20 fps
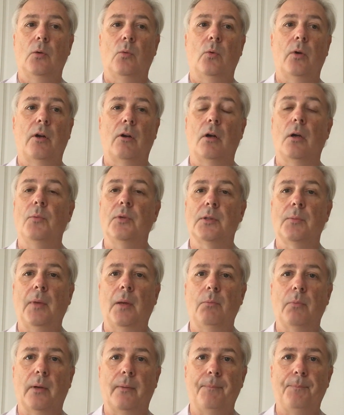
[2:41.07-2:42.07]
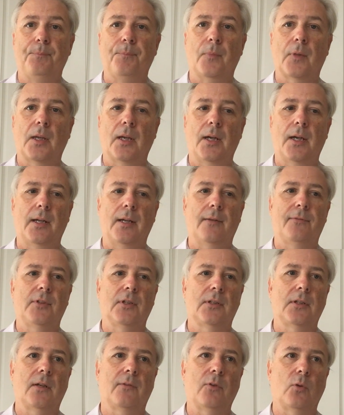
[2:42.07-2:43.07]
where I was a member. And after
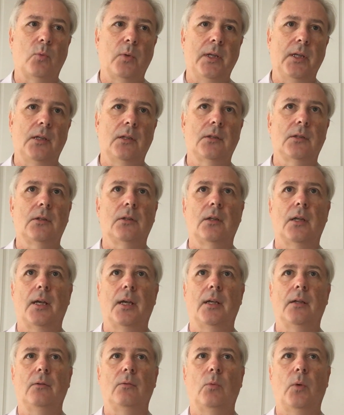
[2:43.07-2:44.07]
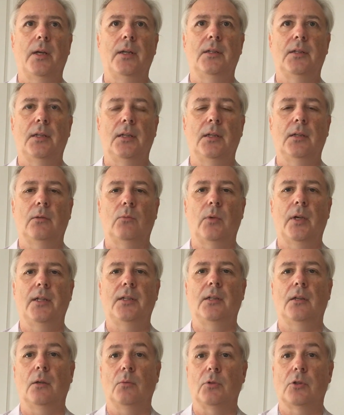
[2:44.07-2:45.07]
several weeks and waiting,
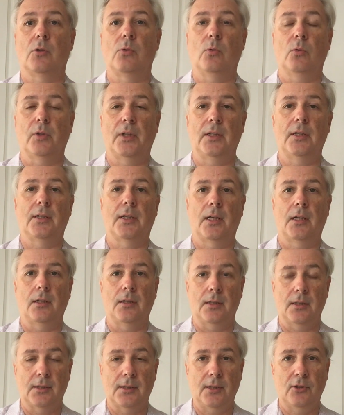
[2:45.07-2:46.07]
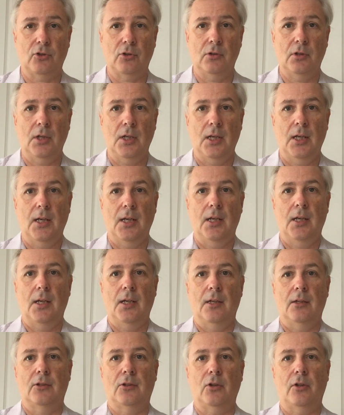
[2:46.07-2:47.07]
I was called in to get a decision,
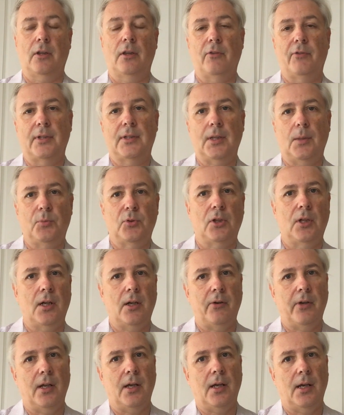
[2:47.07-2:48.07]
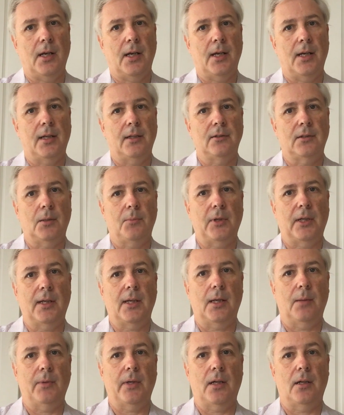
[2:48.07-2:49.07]
stood in the reception area, and somebody
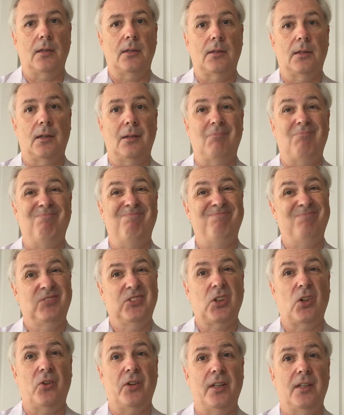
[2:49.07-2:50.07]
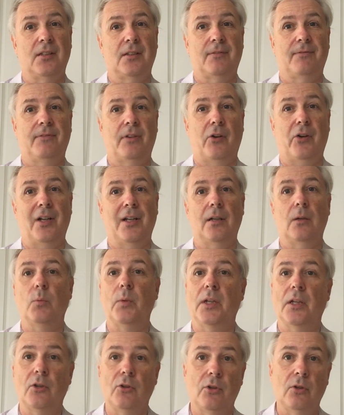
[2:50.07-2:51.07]
came down and said, sorry, there's very little
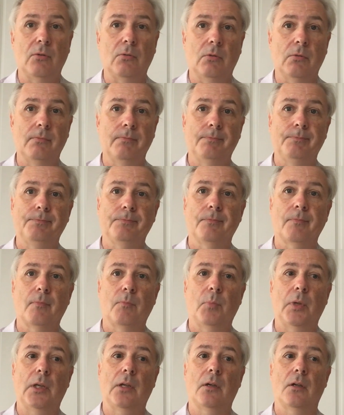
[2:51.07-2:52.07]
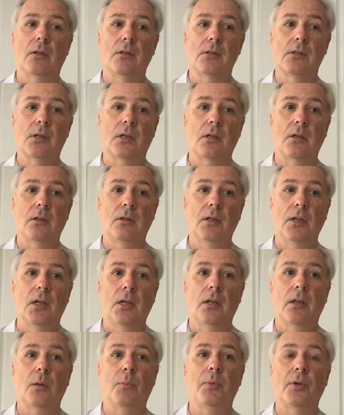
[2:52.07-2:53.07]
we can do because
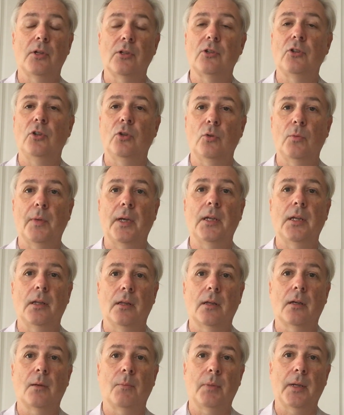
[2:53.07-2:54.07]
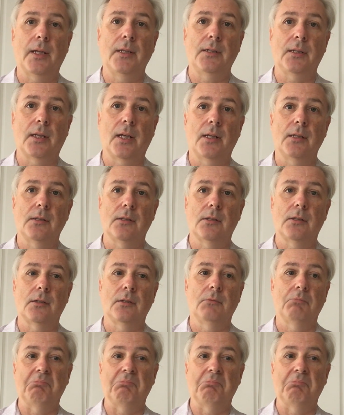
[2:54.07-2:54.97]
the person you're making the complaint against